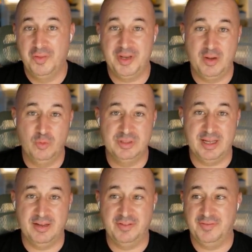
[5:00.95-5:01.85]
than I would
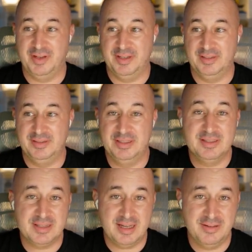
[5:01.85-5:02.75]
have if I
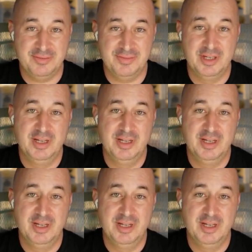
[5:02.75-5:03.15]
didn't have